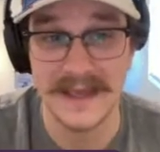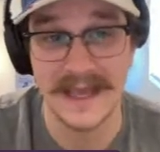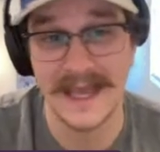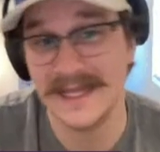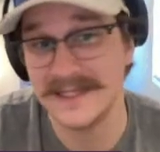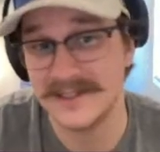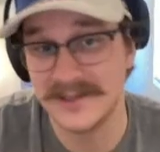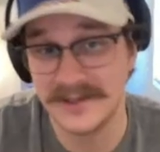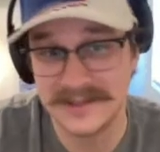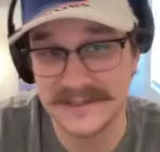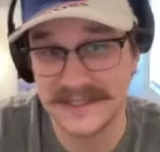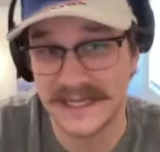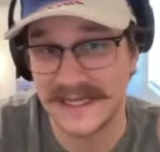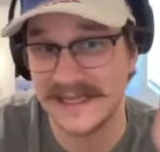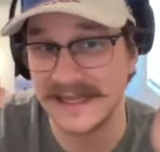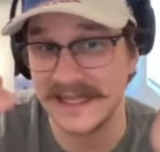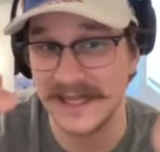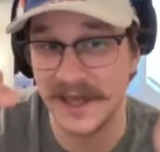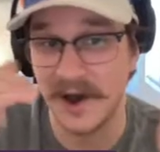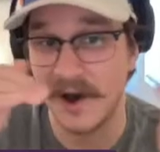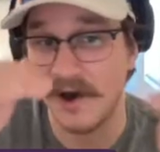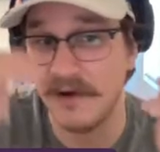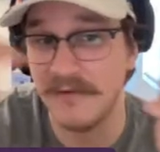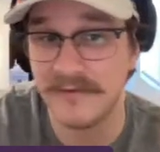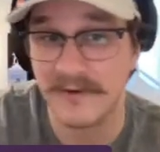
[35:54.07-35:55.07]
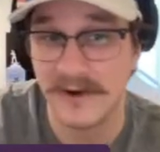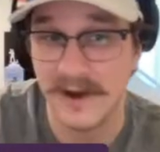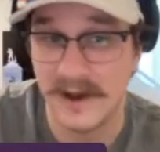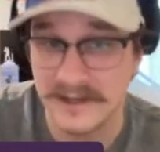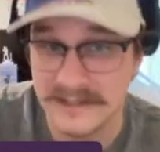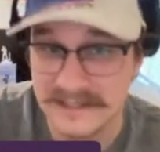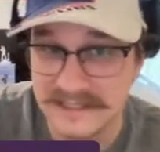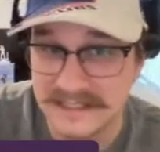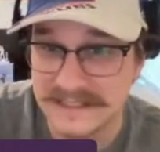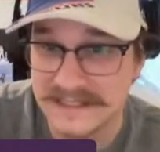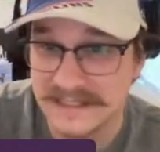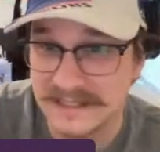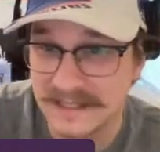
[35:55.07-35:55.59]
And so it's like the overall
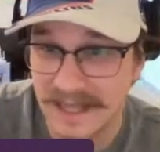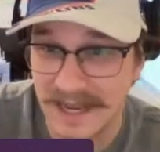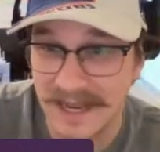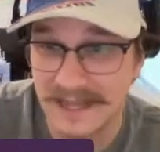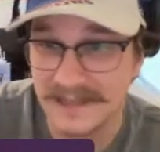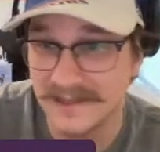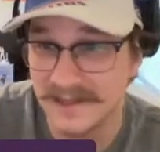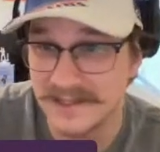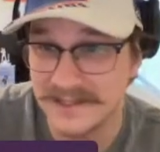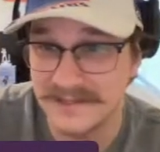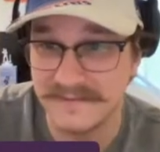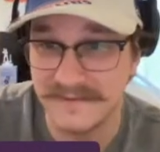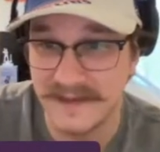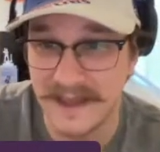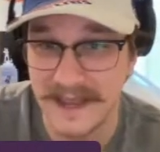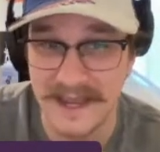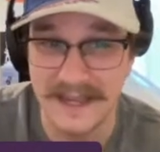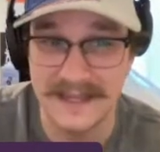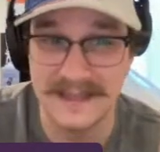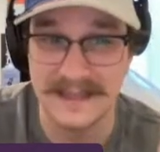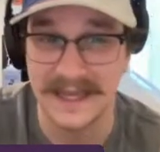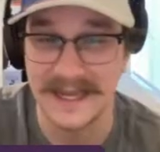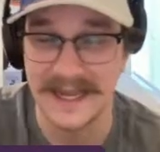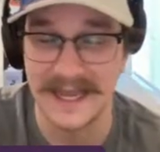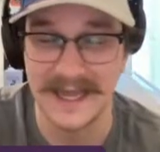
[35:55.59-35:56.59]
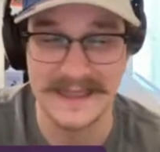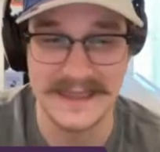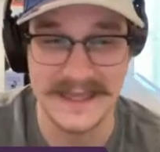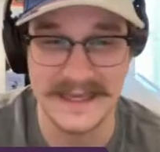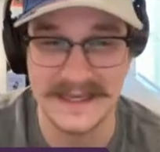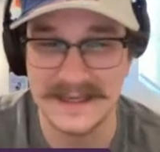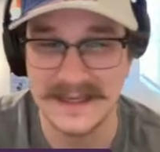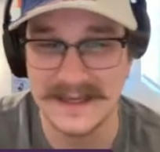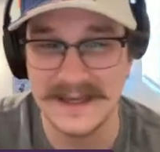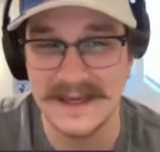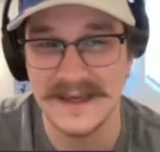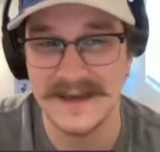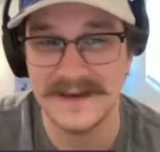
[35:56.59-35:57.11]
season line looks fine. Like I
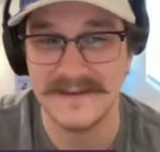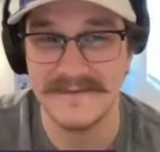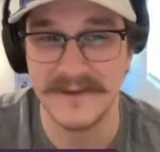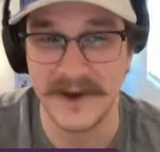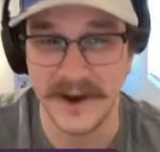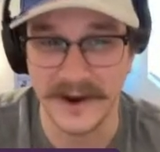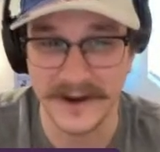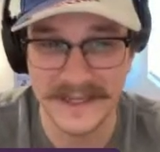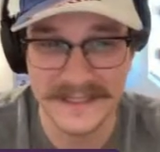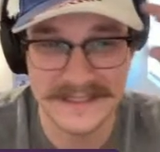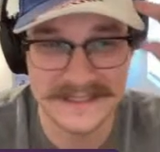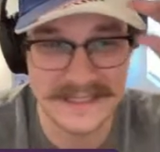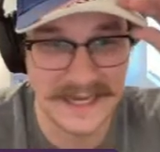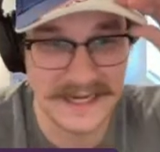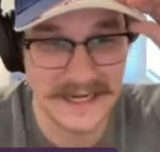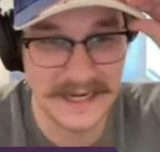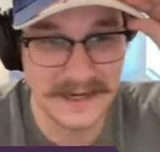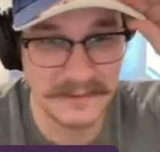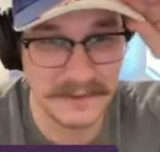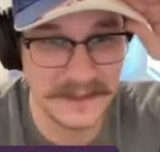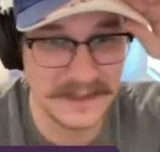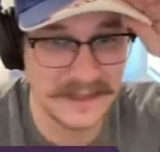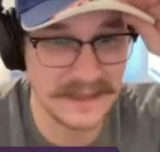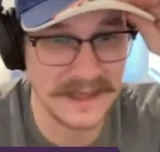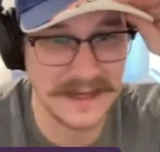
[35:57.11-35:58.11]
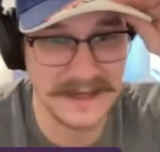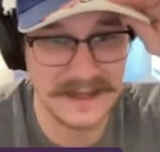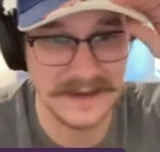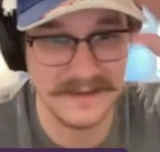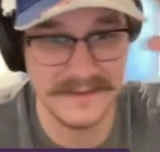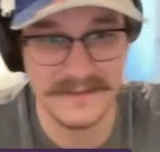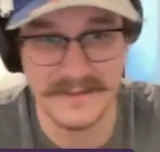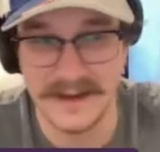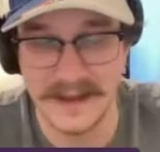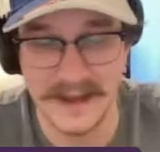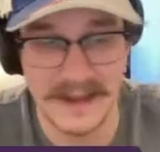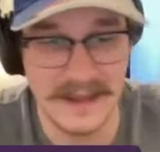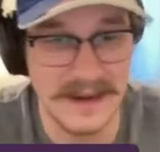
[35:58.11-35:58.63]
think Vargas ended with like a
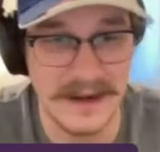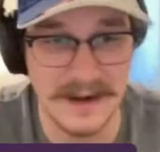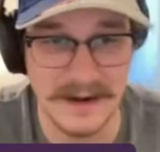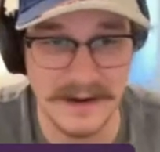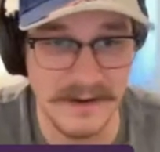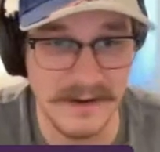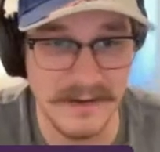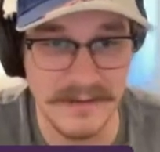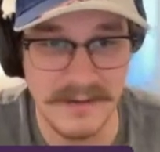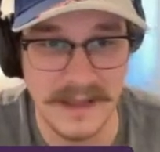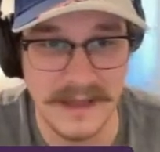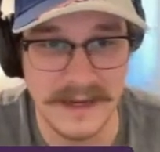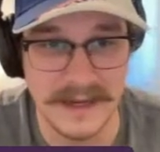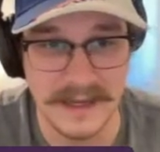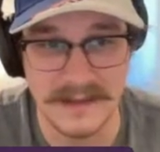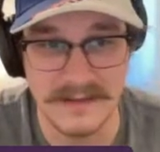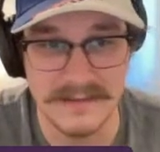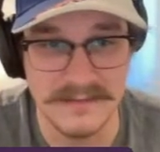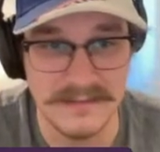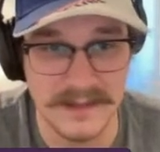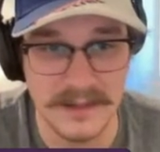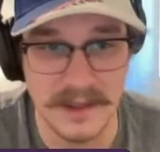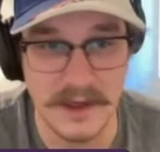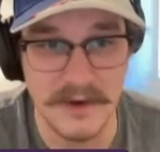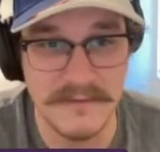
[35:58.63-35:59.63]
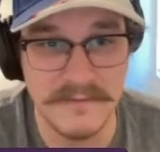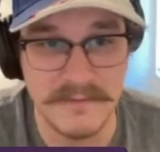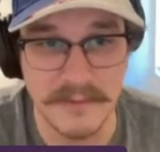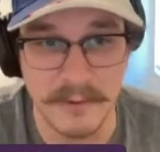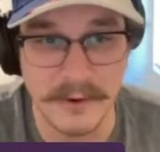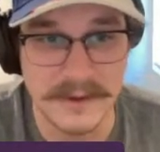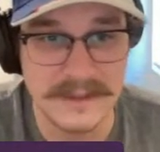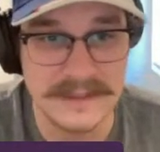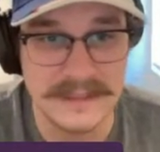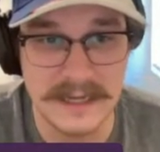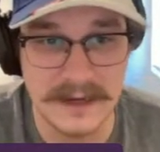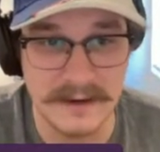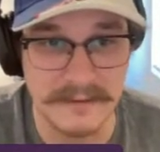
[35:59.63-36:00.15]
low
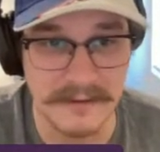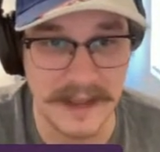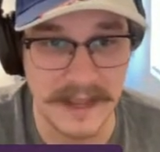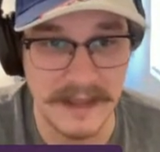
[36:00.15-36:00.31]
4s ERA,